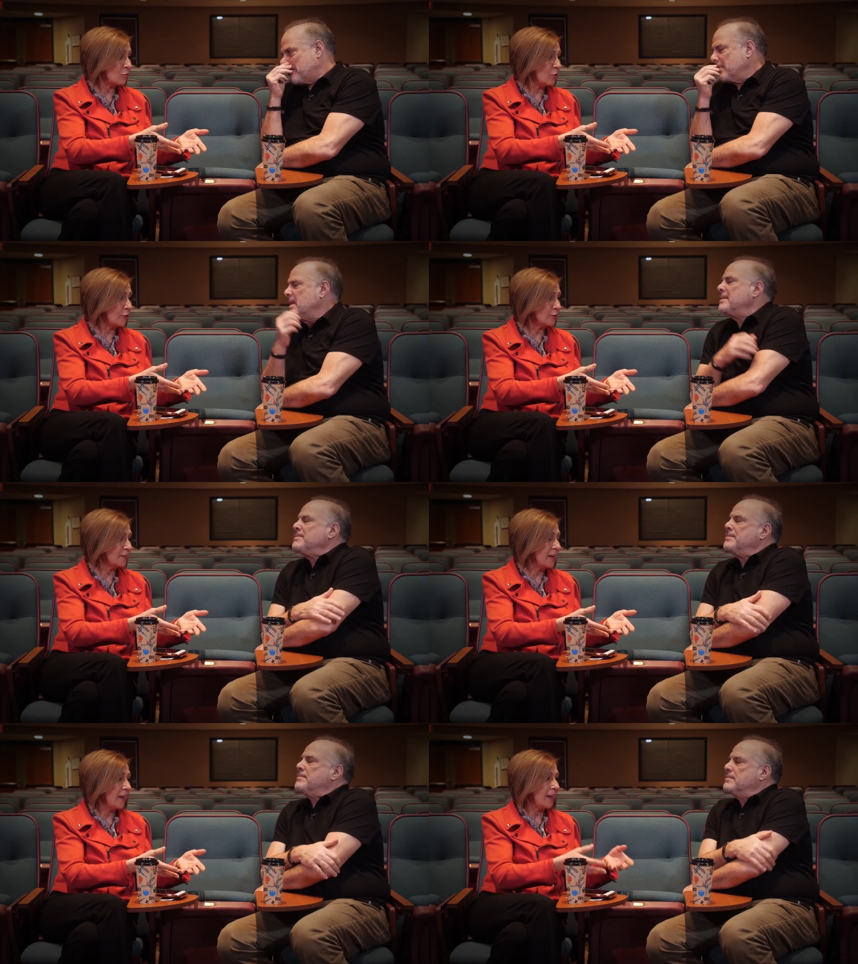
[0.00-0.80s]

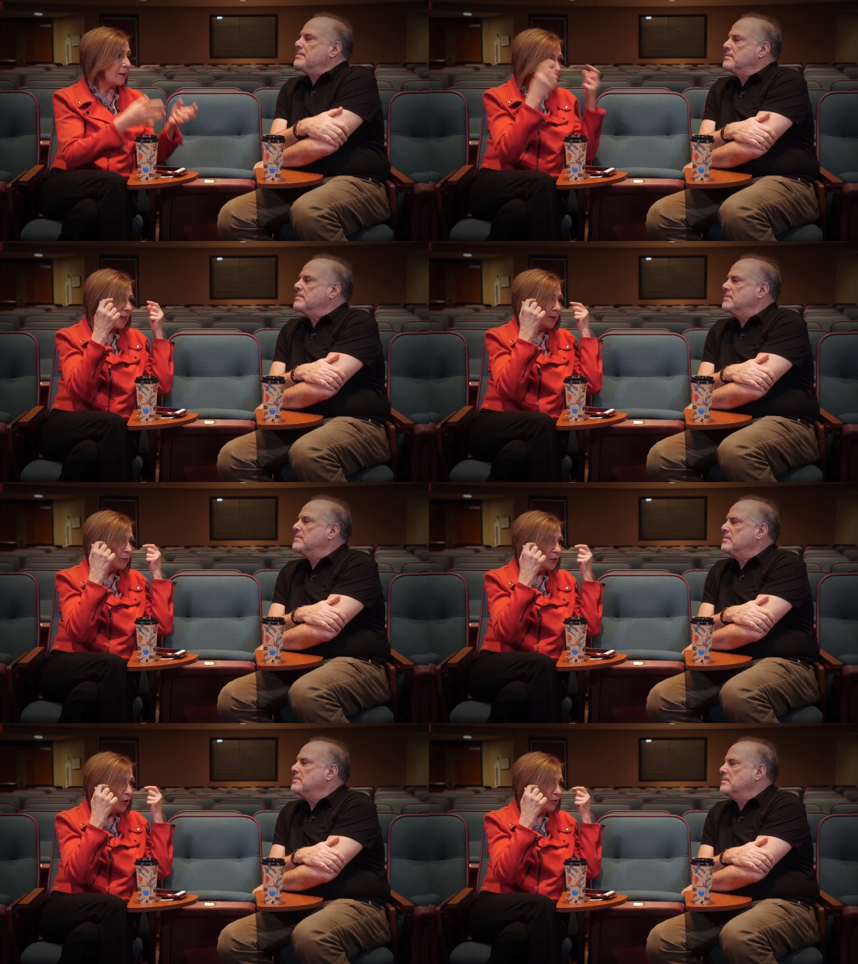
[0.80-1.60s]
Speaker 1: works it's like it
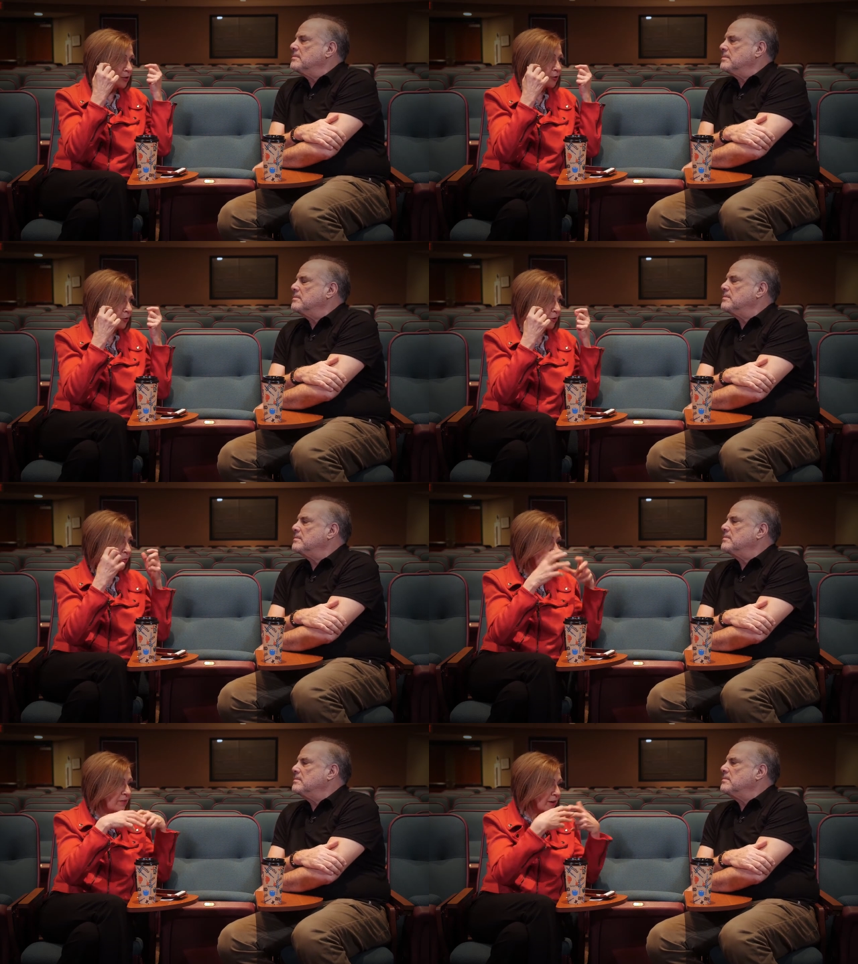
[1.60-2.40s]
was all stored
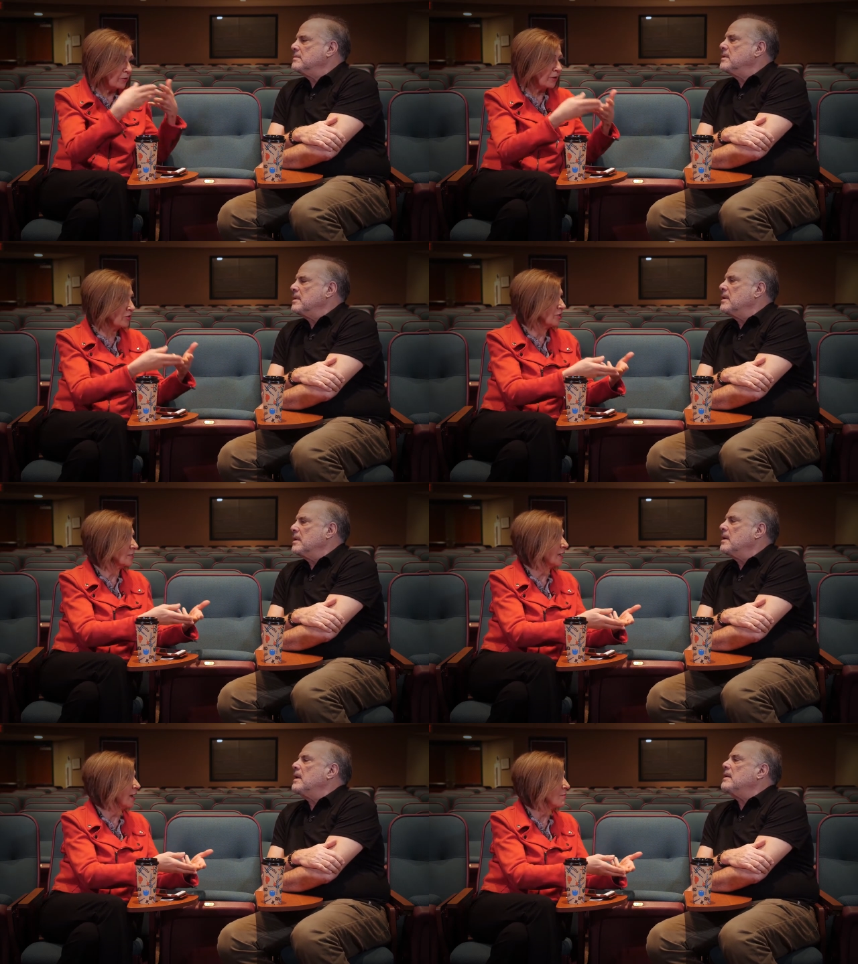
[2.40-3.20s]
up in there and it
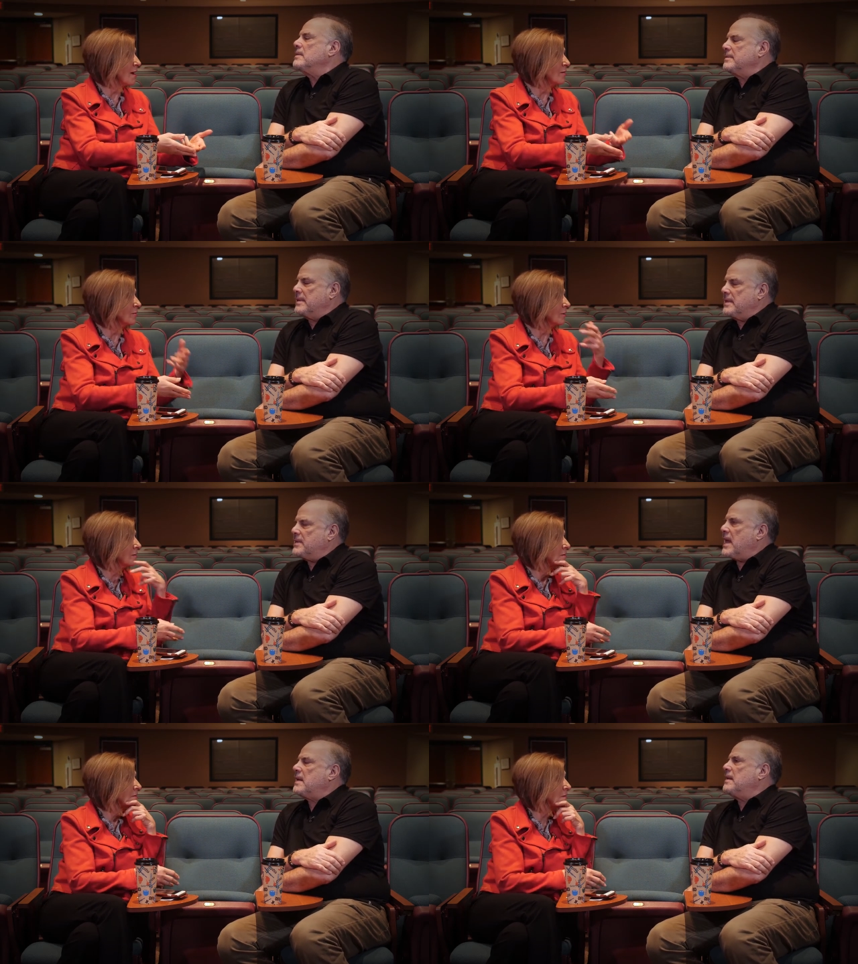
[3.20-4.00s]
just came out.
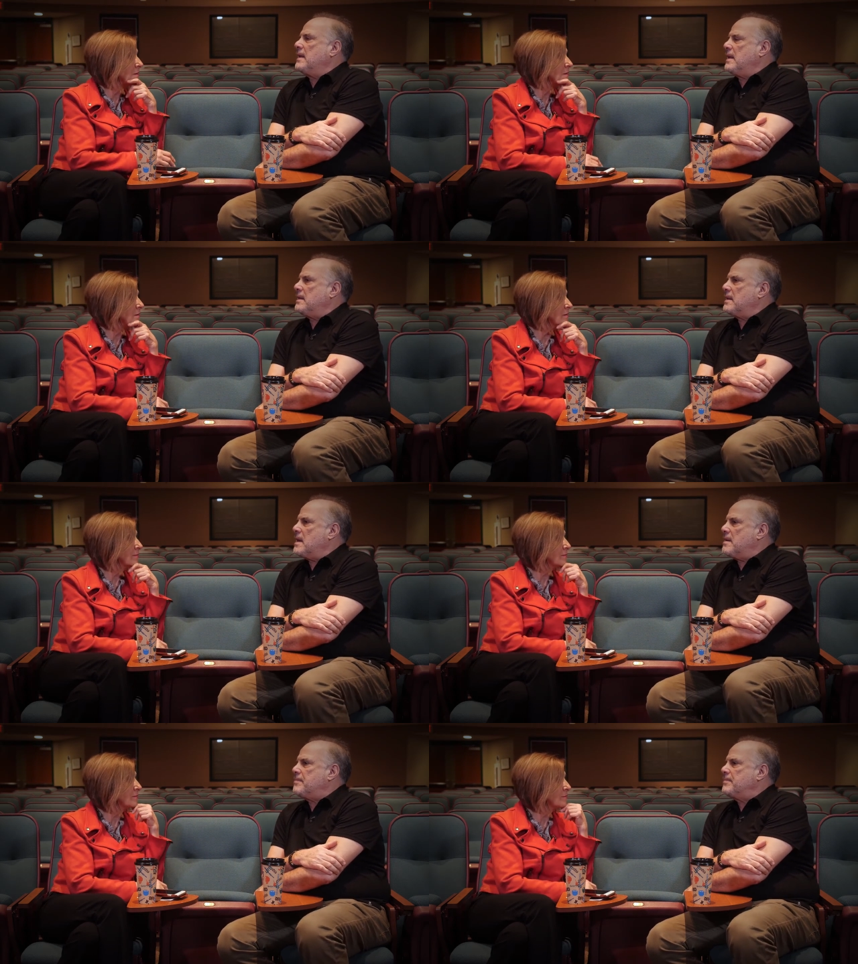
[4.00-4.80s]
Speaker 2: Exactly. And
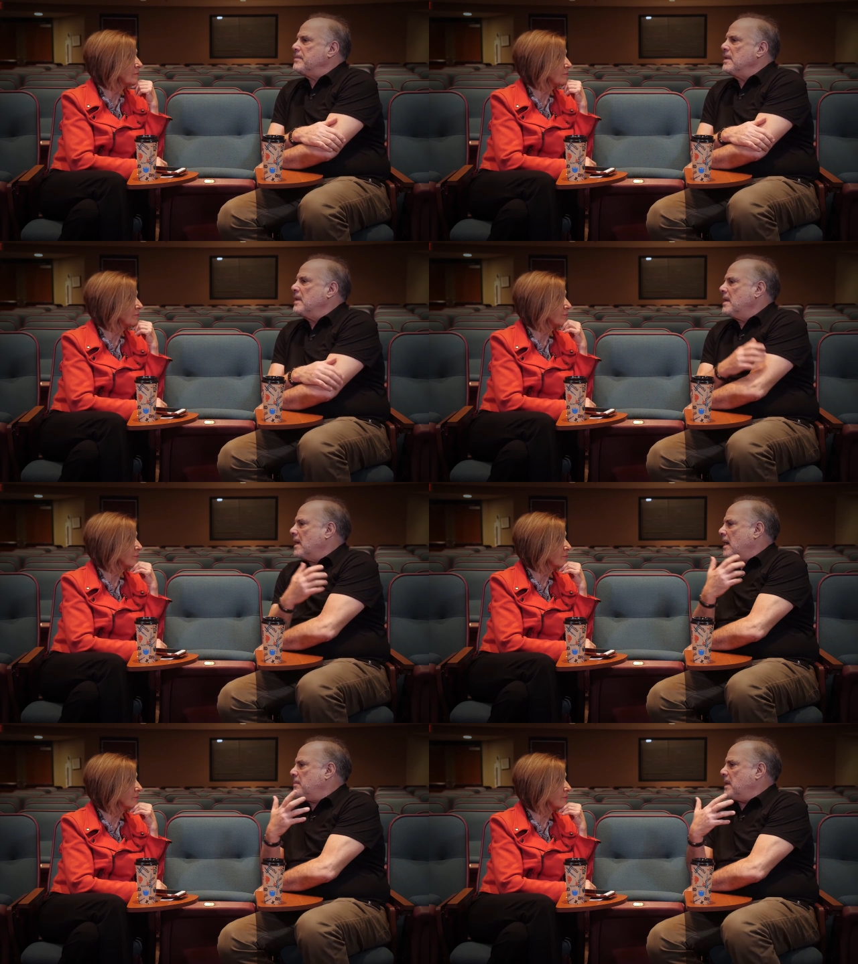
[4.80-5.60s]
um,
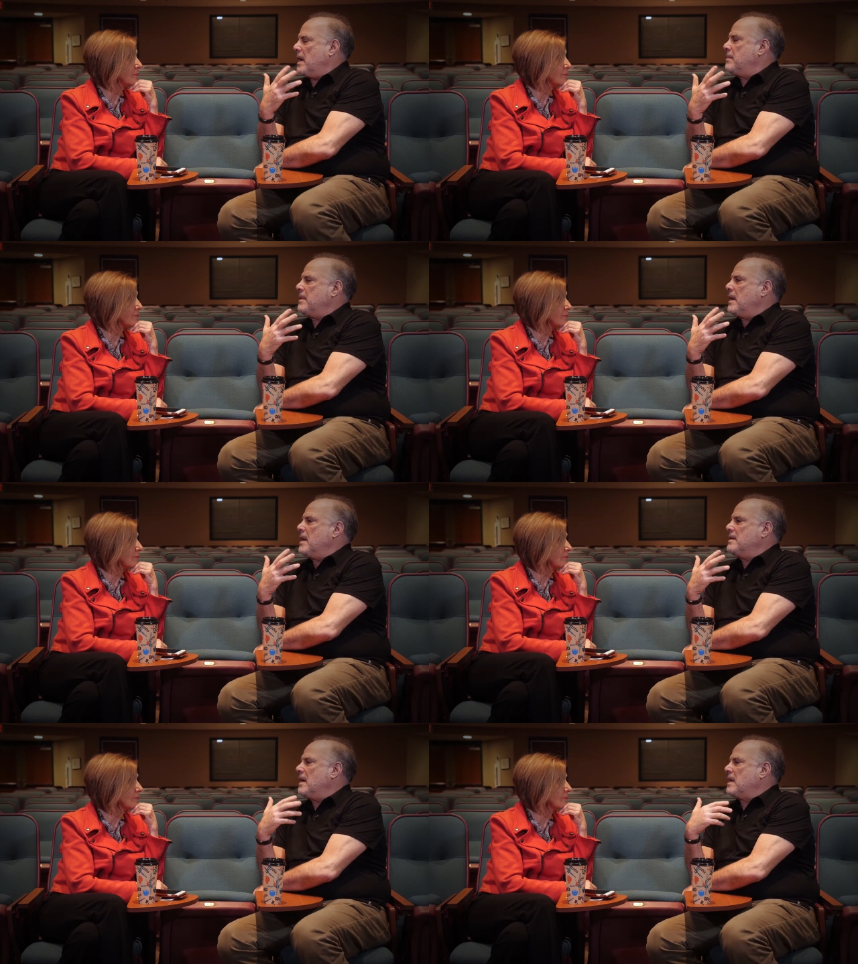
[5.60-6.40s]
I'm,
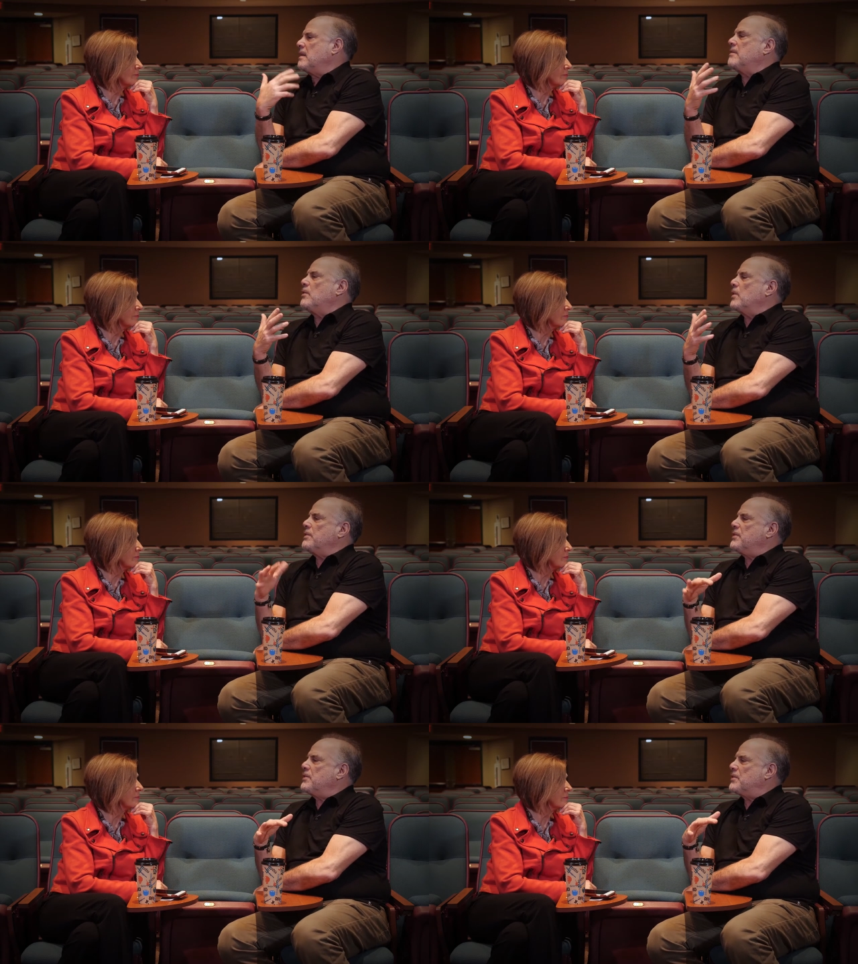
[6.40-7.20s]
i love
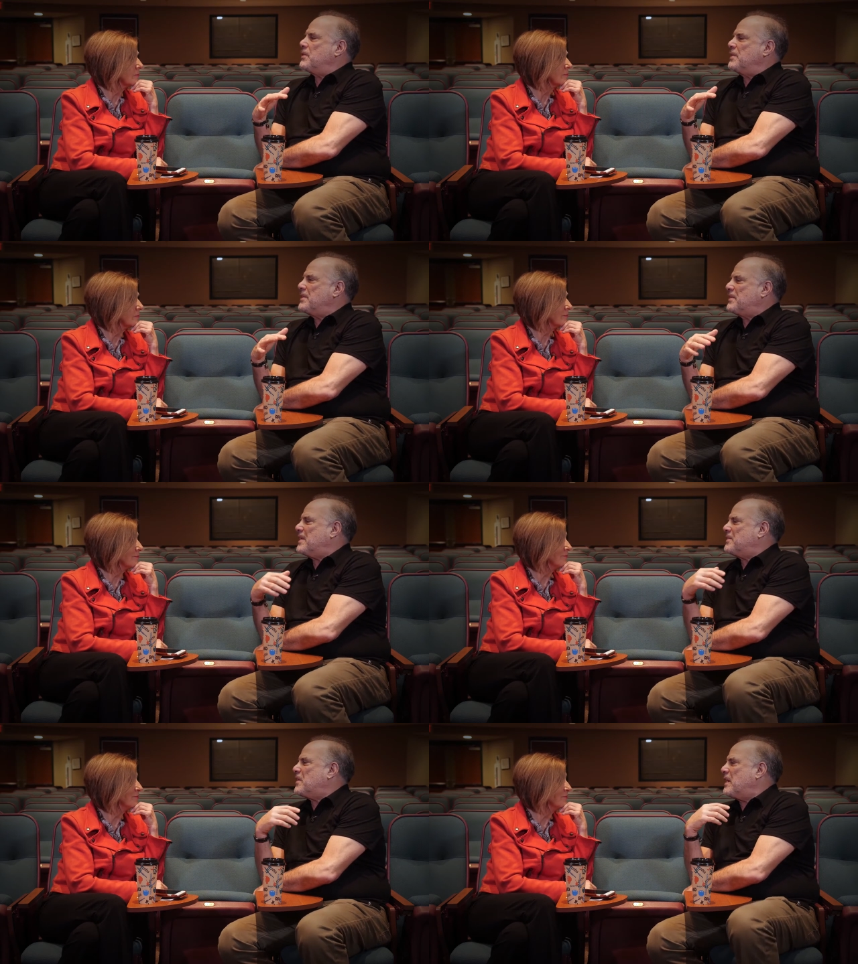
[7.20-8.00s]
origin stories.
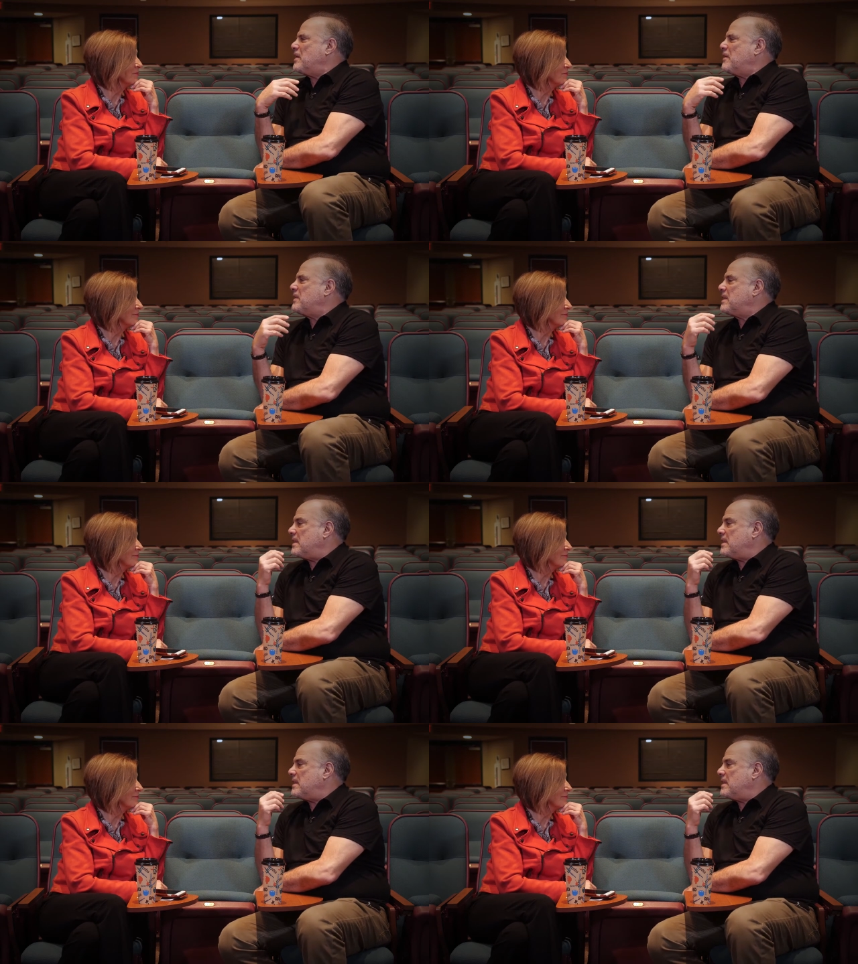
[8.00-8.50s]
And mm-hmm. so I often